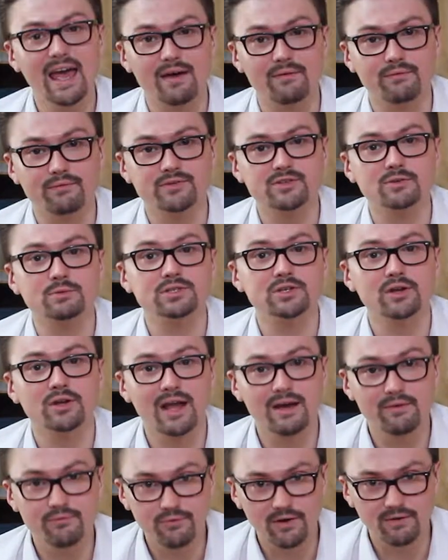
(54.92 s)
F, so we turn
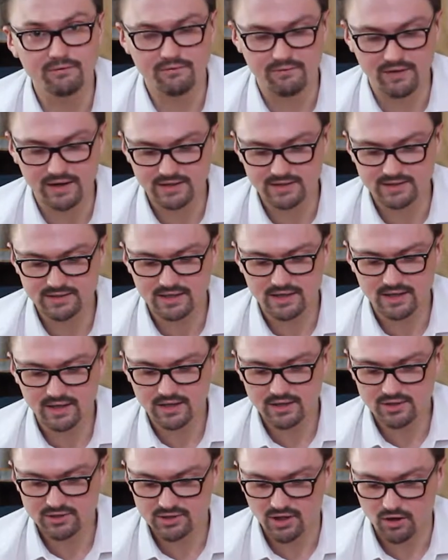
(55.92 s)
our front face.
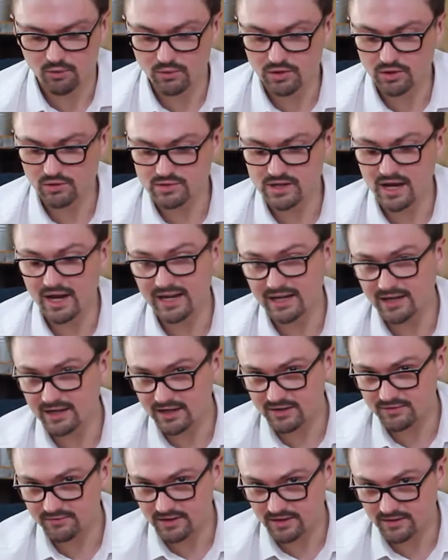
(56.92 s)
So we use our
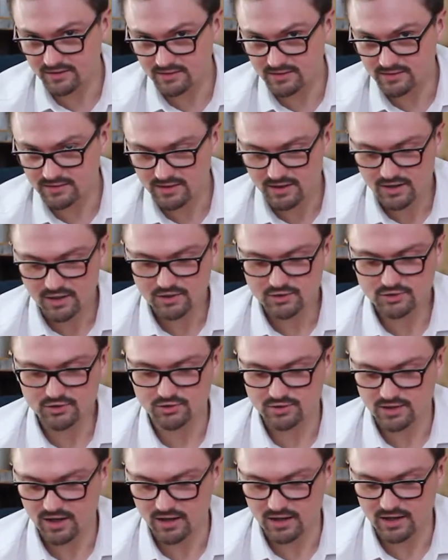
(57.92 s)
index fingers
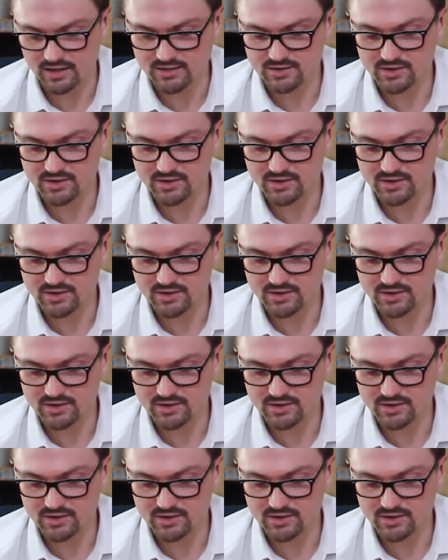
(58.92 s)
to turn it.